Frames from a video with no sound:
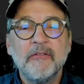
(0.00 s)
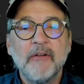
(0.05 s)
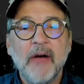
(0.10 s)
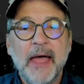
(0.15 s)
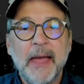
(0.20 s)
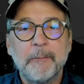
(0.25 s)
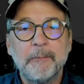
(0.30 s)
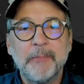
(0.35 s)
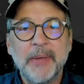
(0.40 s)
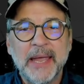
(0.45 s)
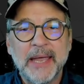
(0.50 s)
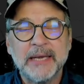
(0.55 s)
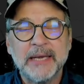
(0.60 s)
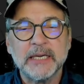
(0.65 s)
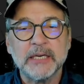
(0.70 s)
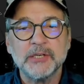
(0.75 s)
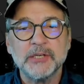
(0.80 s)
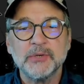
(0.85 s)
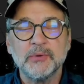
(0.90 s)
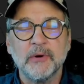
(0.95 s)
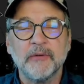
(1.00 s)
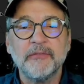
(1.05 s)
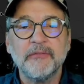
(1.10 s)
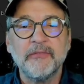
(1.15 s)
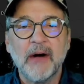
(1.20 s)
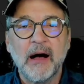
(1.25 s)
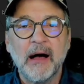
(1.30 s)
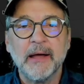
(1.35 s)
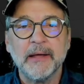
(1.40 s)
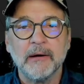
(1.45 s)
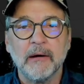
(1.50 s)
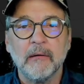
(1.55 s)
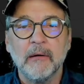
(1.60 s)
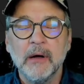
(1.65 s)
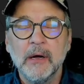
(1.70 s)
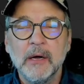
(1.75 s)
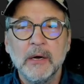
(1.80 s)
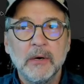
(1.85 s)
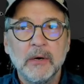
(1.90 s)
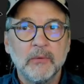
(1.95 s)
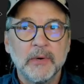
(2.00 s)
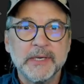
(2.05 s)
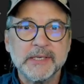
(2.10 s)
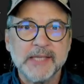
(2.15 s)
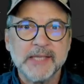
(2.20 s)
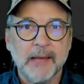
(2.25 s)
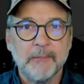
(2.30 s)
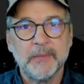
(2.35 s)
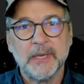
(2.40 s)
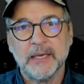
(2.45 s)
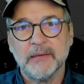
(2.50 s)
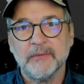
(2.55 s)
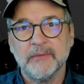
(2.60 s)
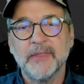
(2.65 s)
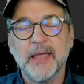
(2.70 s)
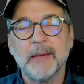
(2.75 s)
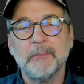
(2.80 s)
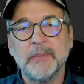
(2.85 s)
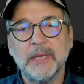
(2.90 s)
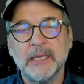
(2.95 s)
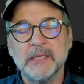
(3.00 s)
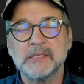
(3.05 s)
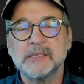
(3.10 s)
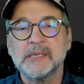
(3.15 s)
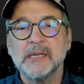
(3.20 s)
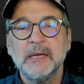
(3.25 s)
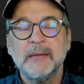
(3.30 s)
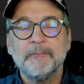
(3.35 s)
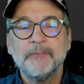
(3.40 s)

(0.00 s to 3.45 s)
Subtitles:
appending to a file. What does that mean? That means